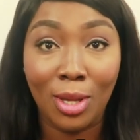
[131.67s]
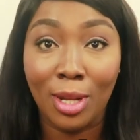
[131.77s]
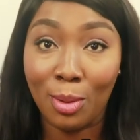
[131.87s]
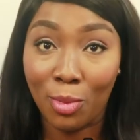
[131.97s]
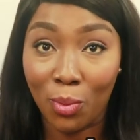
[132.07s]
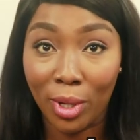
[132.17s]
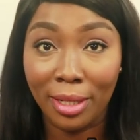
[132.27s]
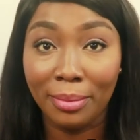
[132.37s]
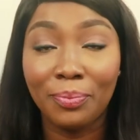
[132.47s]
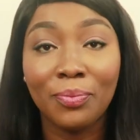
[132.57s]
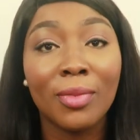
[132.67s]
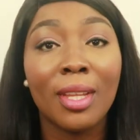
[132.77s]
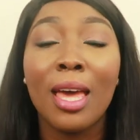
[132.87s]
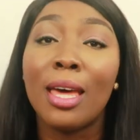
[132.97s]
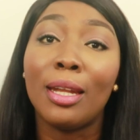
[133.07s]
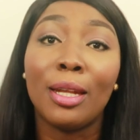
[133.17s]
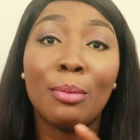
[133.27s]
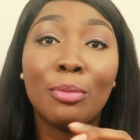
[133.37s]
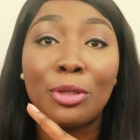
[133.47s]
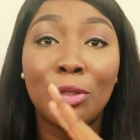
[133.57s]
Number one.
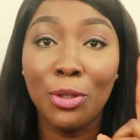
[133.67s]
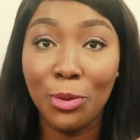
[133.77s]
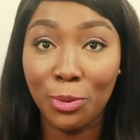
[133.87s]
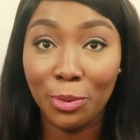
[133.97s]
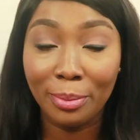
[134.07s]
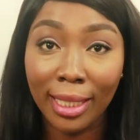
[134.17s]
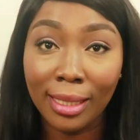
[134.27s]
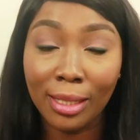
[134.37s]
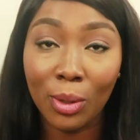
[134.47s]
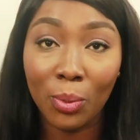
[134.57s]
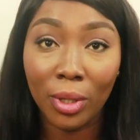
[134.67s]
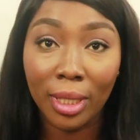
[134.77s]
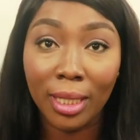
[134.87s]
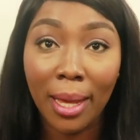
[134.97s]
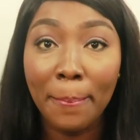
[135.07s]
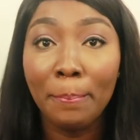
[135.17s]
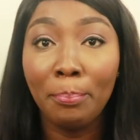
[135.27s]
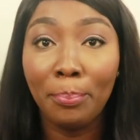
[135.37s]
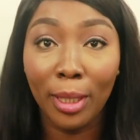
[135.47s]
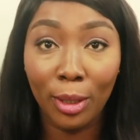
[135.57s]
Number two is the word
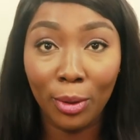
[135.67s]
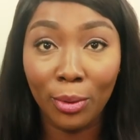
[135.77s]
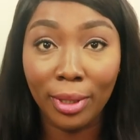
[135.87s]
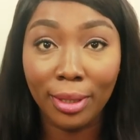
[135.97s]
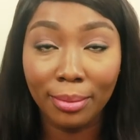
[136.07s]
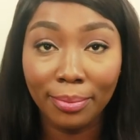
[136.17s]
billion.